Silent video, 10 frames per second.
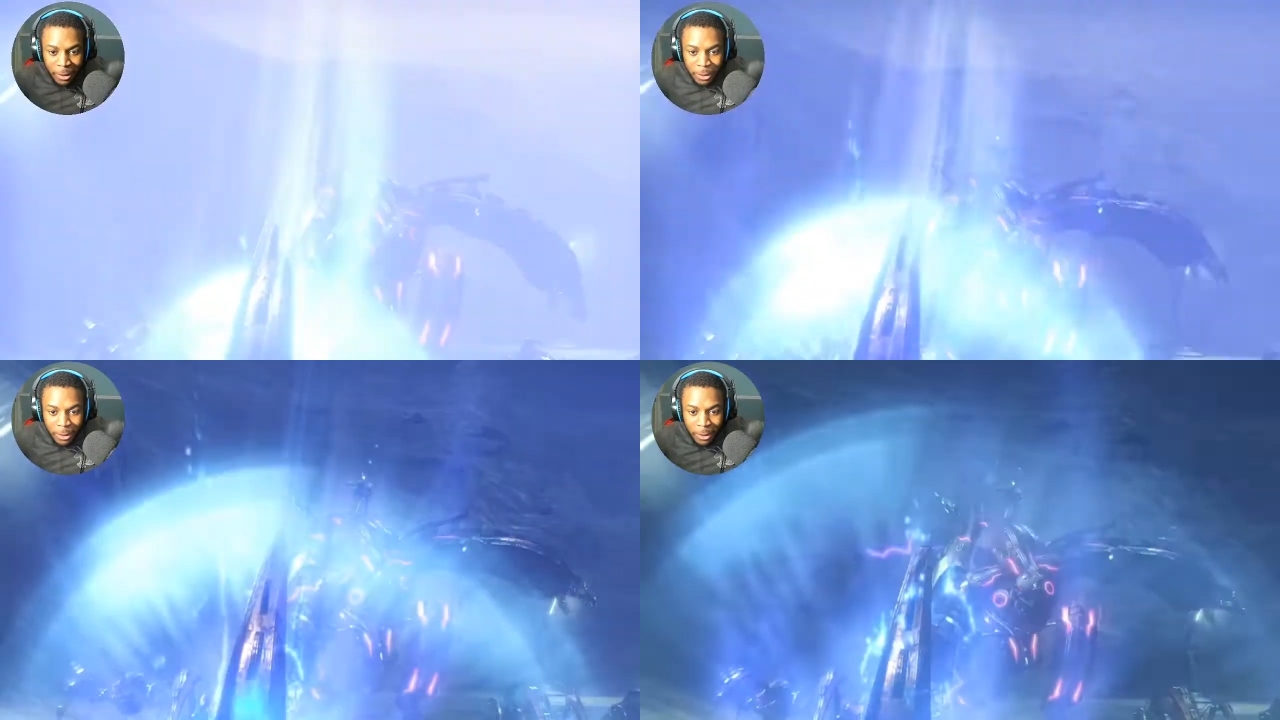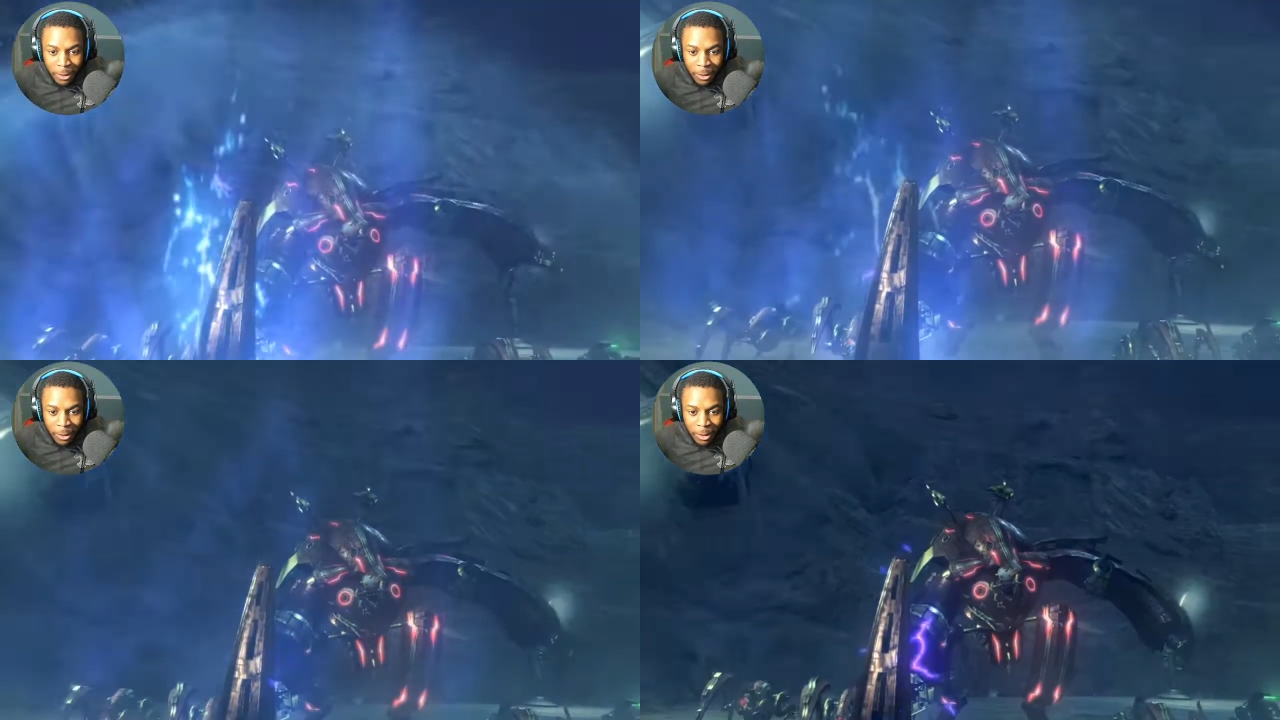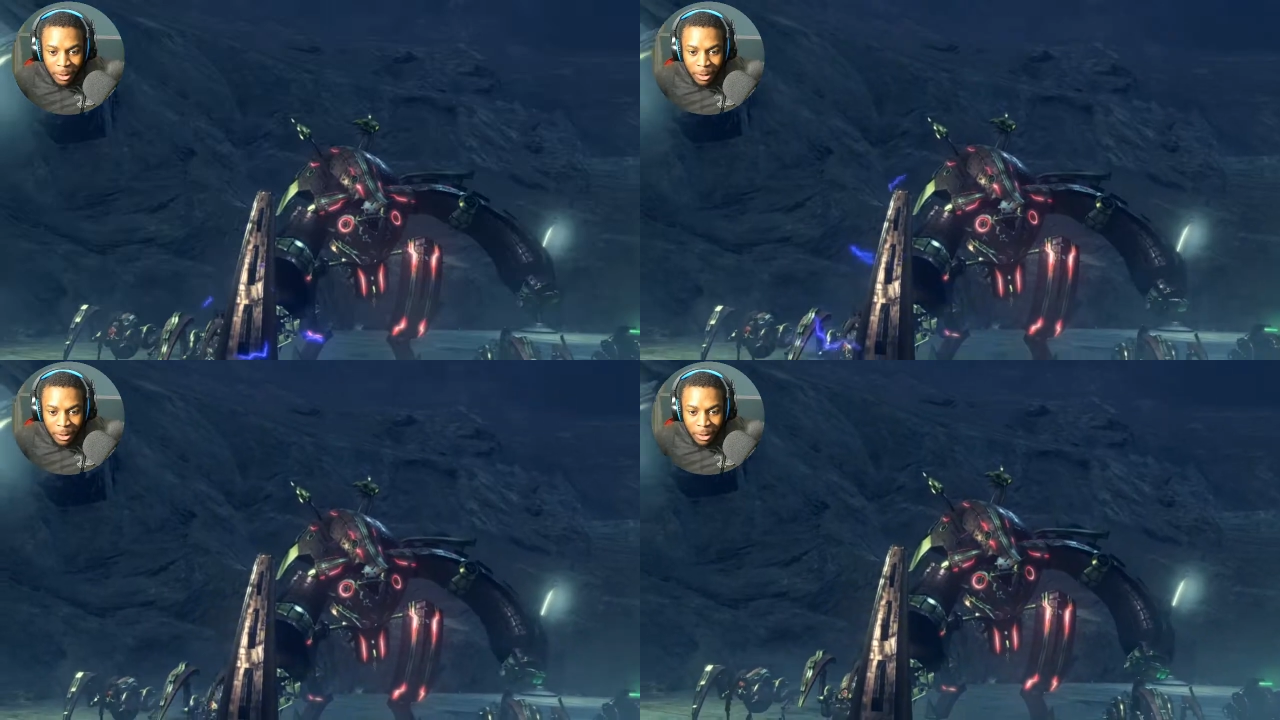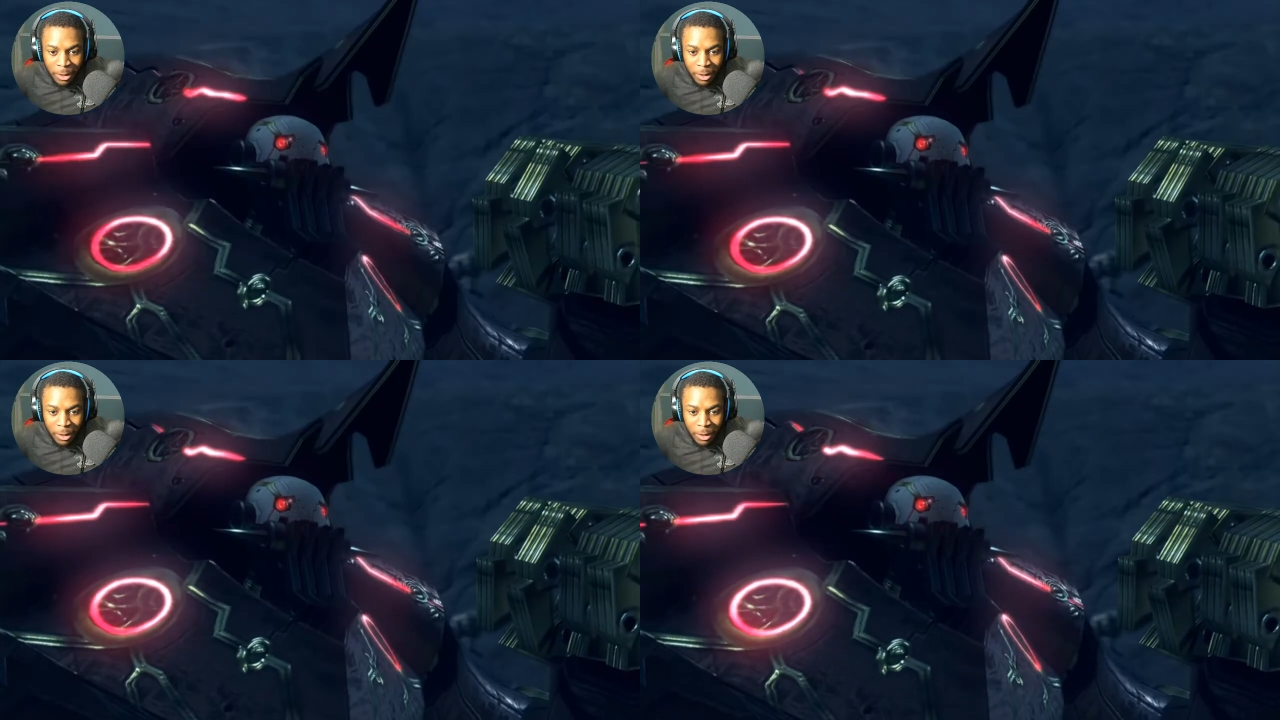
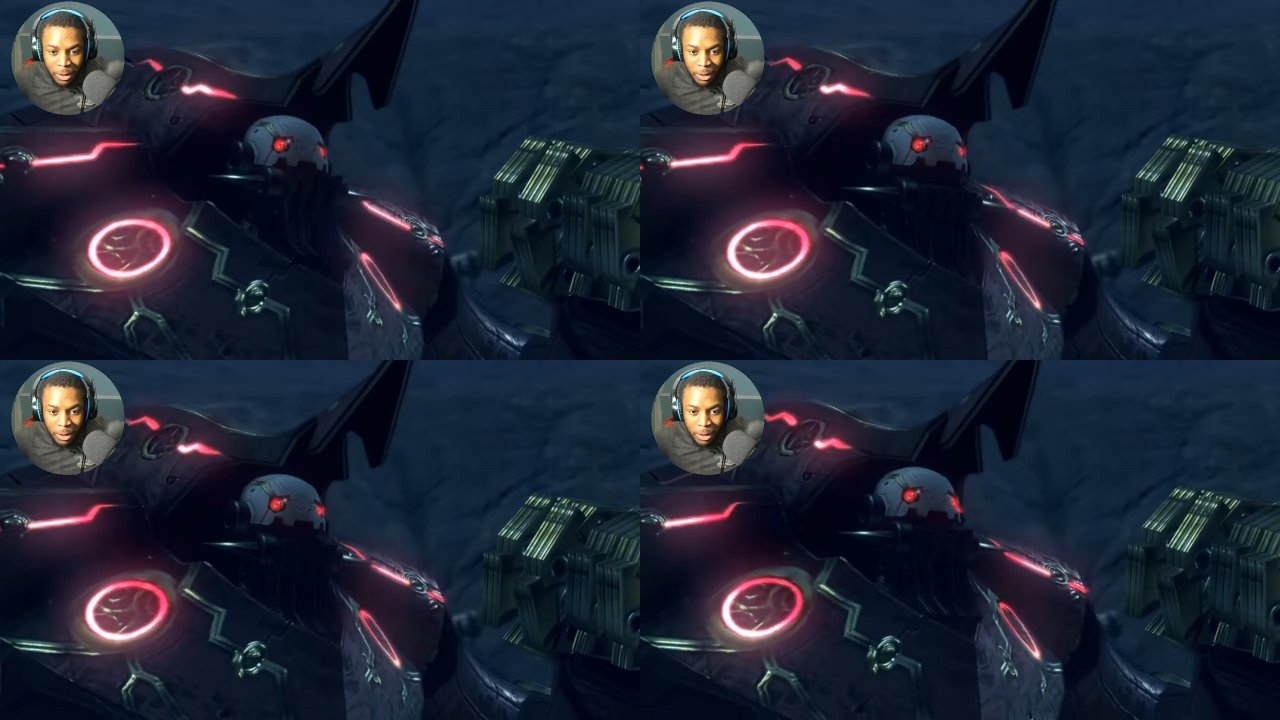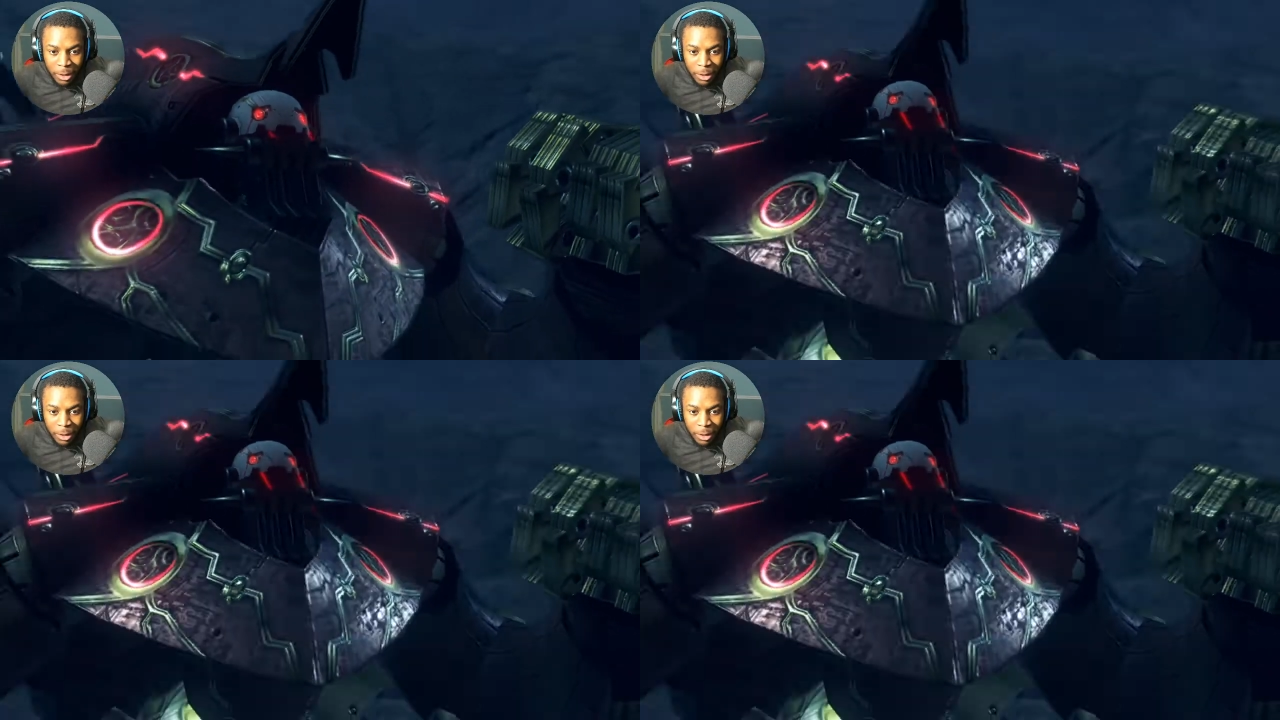(silence)